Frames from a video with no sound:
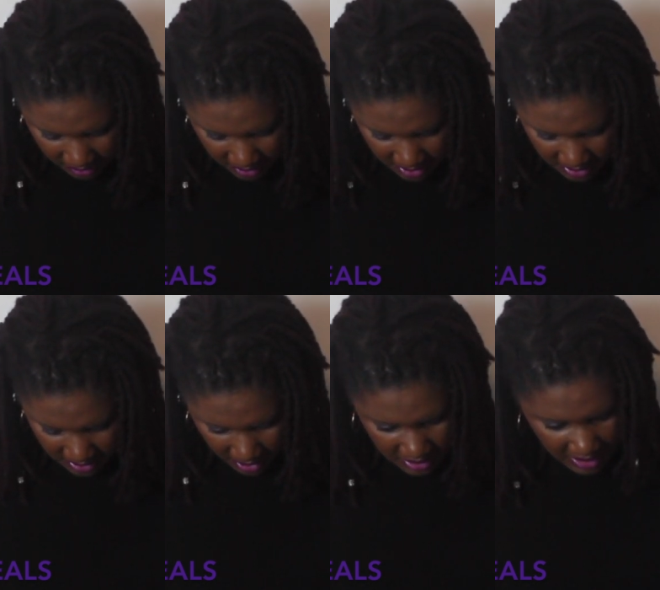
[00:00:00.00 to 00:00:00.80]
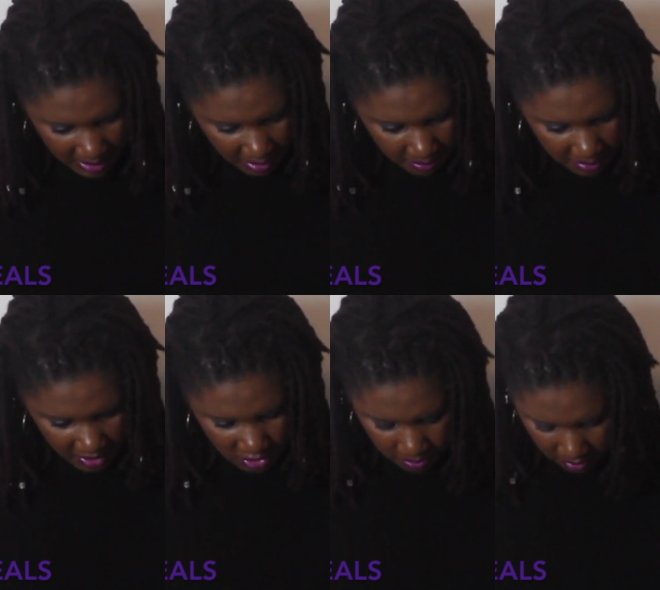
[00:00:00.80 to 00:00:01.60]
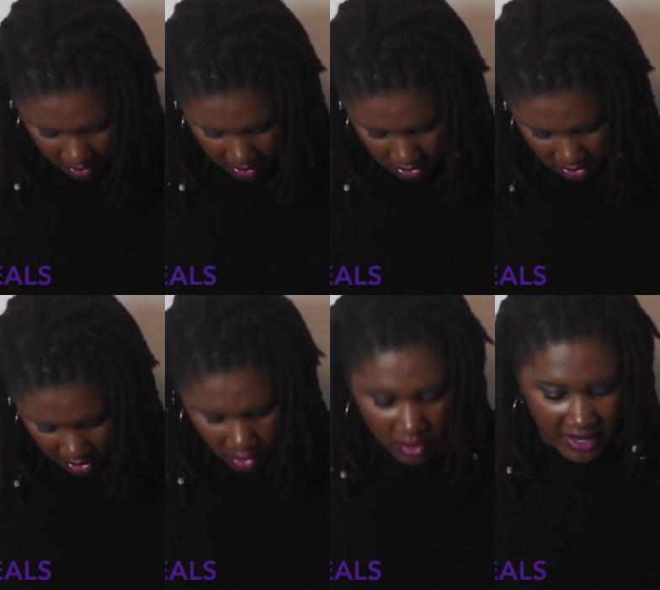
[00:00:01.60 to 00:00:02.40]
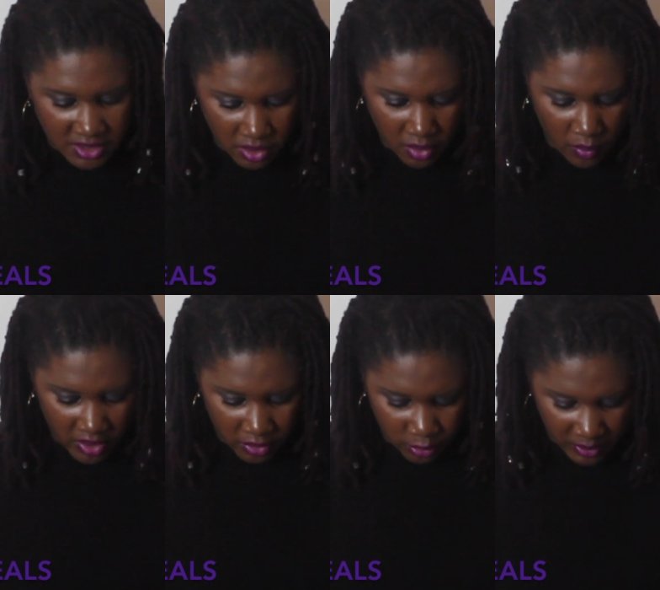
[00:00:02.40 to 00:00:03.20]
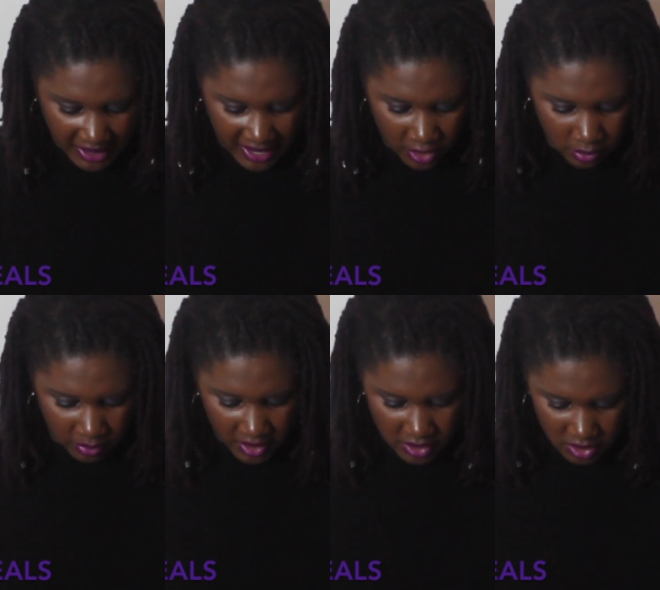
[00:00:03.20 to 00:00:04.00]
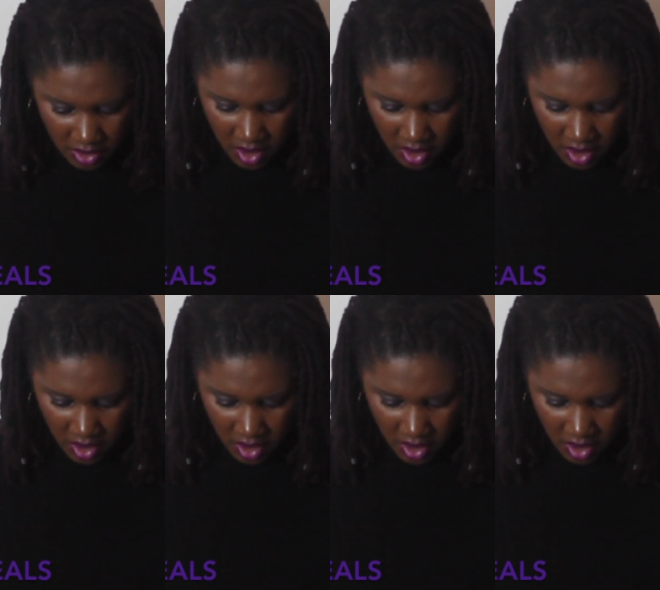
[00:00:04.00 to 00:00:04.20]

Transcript: it is a tapered blush brush. Uh, okay, so the one oh three angled brush.